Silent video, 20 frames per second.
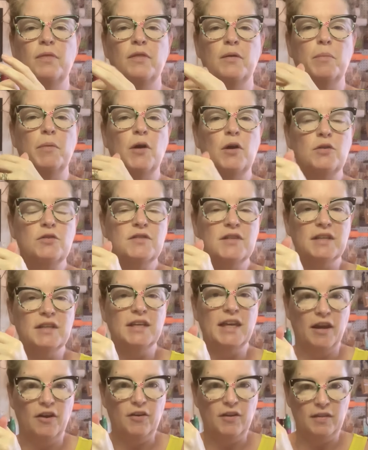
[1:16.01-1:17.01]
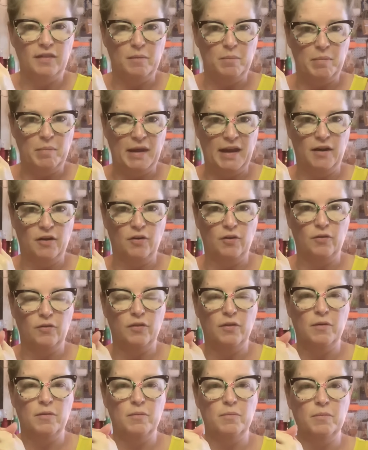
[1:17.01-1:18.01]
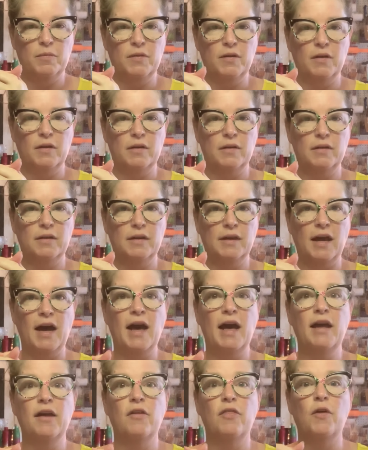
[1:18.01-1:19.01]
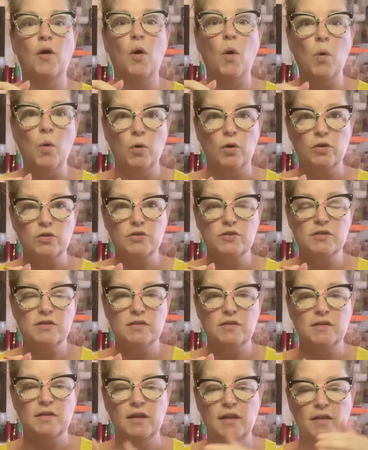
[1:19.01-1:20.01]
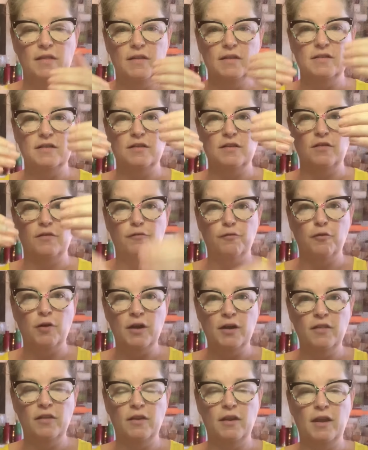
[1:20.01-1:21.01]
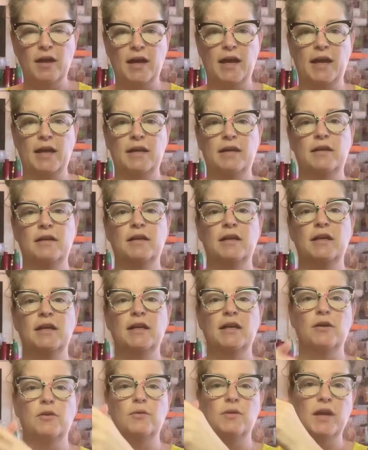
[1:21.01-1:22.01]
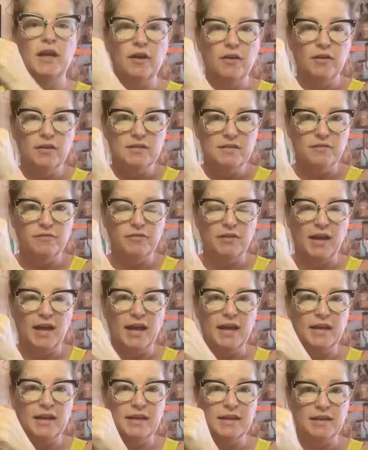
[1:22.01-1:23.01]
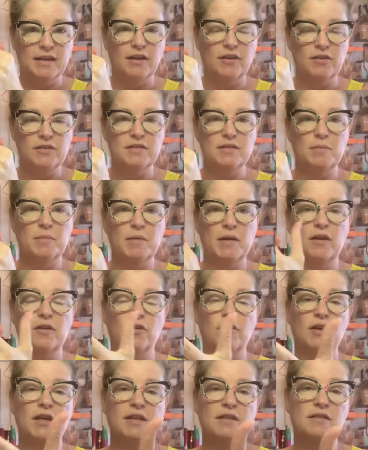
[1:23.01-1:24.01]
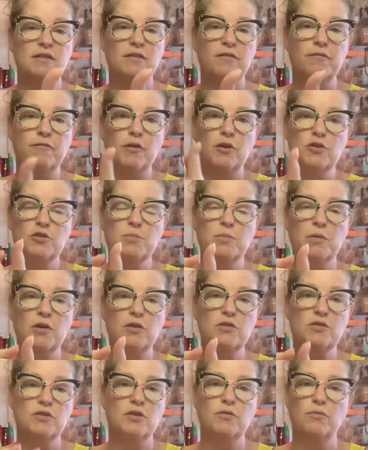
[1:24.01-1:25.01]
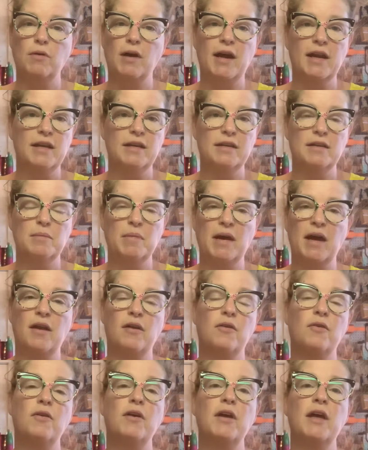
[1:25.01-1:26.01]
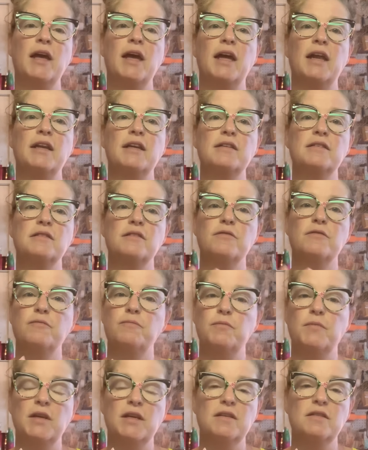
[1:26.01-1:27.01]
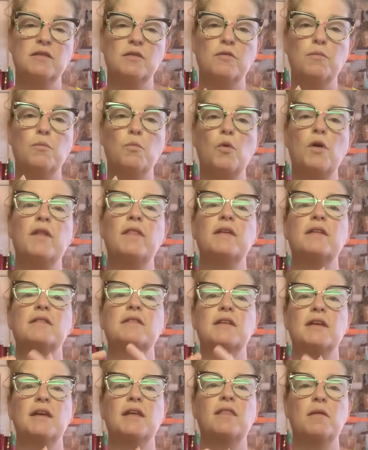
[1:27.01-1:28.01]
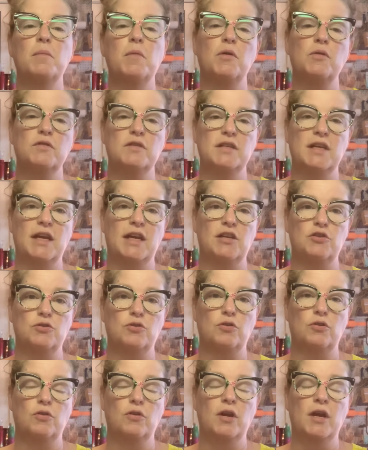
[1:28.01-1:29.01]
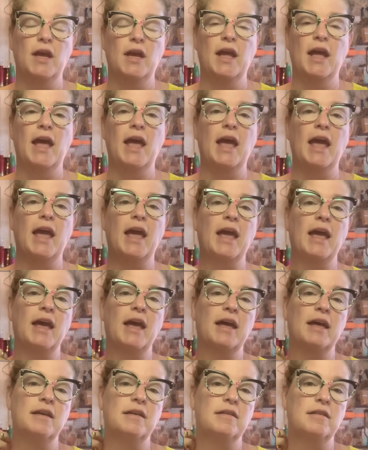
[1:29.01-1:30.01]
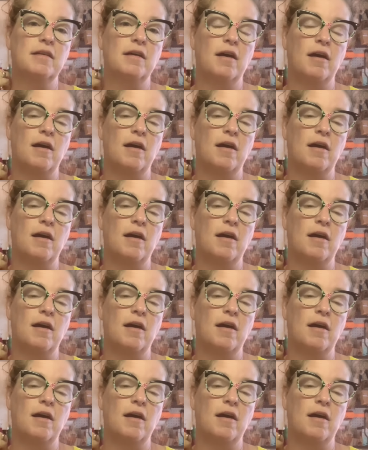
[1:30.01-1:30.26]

person carrying the banner, the guy on the horse that's at the front of the line, who carries the flag, he carries the banner, he's the first person to ride into battle, and he's the one that's in the most danger. And